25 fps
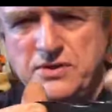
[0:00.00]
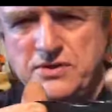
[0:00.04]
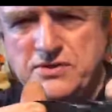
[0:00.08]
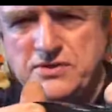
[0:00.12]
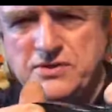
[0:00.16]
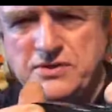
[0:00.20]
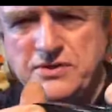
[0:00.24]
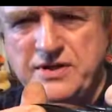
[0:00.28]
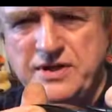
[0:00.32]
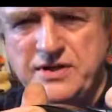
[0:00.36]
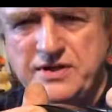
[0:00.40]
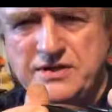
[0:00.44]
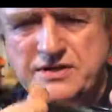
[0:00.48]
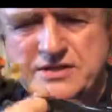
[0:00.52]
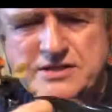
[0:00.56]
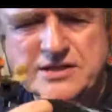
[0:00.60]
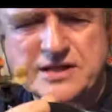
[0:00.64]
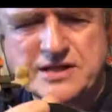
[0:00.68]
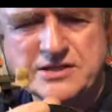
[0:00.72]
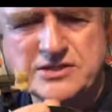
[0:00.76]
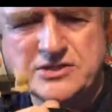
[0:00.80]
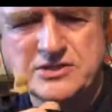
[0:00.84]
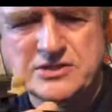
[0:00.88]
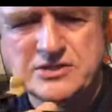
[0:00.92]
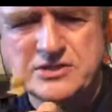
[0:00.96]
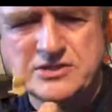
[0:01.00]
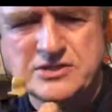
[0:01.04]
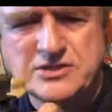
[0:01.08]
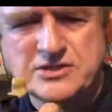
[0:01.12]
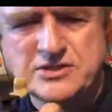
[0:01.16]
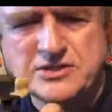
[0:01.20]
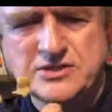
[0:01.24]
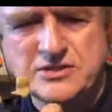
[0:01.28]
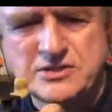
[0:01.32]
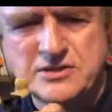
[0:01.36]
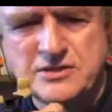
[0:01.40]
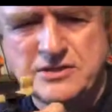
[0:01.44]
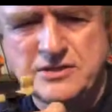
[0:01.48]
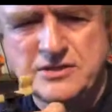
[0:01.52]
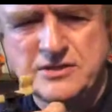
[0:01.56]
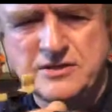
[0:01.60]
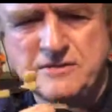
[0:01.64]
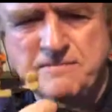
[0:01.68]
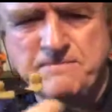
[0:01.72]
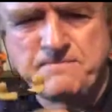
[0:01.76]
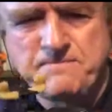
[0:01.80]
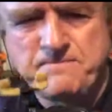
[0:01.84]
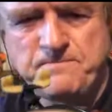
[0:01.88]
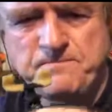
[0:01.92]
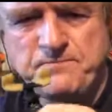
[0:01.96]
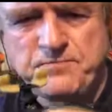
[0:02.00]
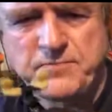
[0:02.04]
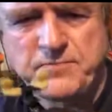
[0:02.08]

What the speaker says: so that it touches the